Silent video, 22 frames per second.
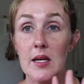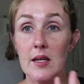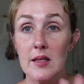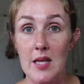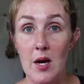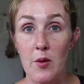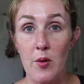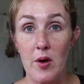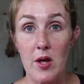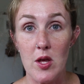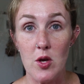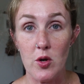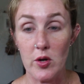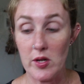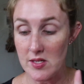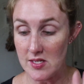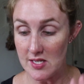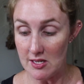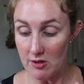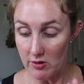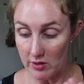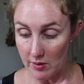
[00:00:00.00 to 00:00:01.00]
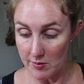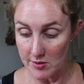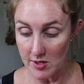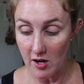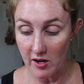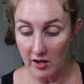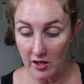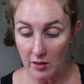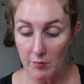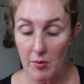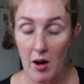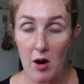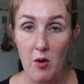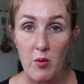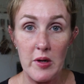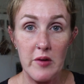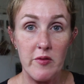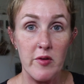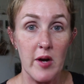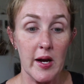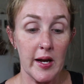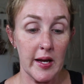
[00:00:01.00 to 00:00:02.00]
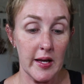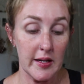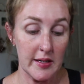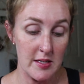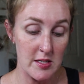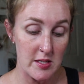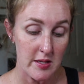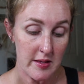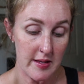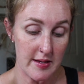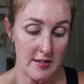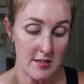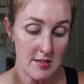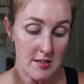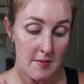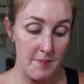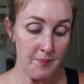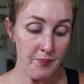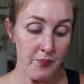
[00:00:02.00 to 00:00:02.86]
That way you can see what I'm talking about whenever I get into this.